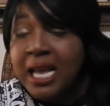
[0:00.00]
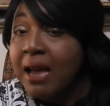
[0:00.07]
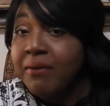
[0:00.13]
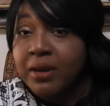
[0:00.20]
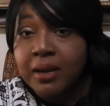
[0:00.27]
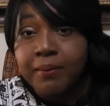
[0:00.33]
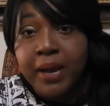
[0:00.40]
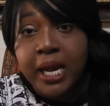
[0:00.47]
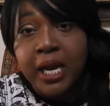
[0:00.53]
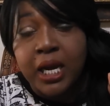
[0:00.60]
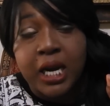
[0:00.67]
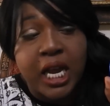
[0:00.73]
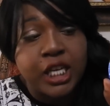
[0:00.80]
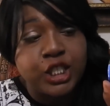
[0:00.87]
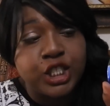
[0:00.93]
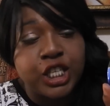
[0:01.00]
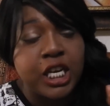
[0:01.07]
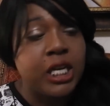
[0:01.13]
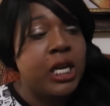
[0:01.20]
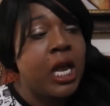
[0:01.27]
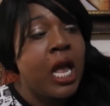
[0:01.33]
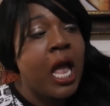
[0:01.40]
to have it in my
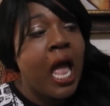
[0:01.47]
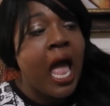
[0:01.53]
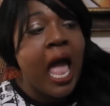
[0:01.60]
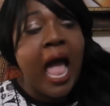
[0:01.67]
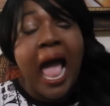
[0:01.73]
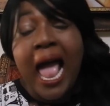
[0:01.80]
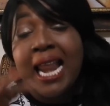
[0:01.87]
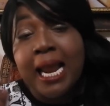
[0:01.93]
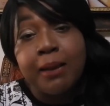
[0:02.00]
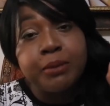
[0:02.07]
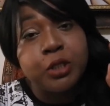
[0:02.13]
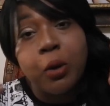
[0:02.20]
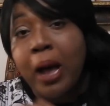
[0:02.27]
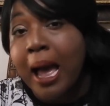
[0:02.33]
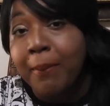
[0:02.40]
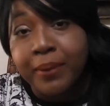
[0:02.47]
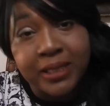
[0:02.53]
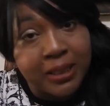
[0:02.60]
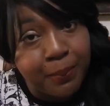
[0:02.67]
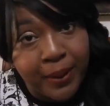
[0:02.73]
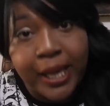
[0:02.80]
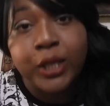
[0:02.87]
collection, and I'm so happy
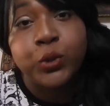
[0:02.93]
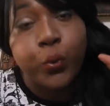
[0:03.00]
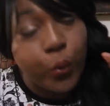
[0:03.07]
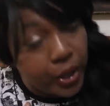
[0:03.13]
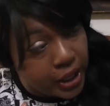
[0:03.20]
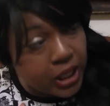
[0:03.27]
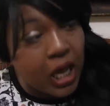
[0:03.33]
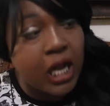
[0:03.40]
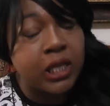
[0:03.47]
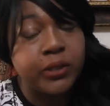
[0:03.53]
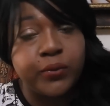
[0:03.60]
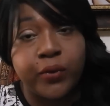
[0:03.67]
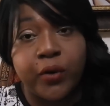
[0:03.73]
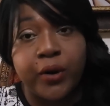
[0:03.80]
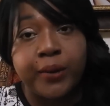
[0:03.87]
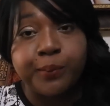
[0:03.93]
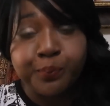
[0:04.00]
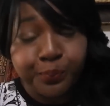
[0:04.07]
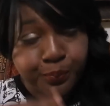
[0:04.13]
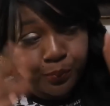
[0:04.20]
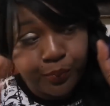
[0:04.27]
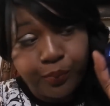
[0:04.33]
to pay $20 for it.
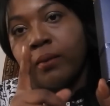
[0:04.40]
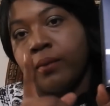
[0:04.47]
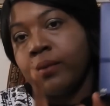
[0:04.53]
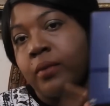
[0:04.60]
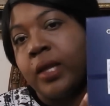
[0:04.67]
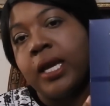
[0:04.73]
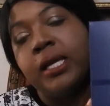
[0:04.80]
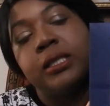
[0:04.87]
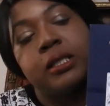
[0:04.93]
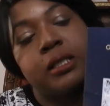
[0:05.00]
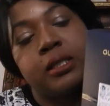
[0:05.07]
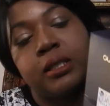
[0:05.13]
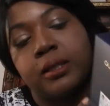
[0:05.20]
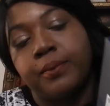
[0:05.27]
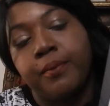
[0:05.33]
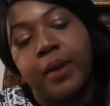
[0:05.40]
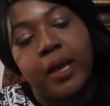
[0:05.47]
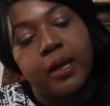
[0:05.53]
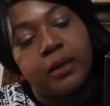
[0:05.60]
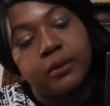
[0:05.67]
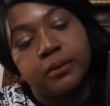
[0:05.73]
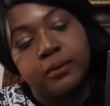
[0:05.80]
This,
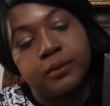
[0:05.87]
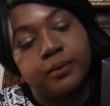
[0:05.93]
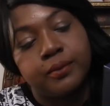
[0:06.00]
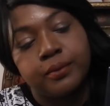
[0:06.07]
man.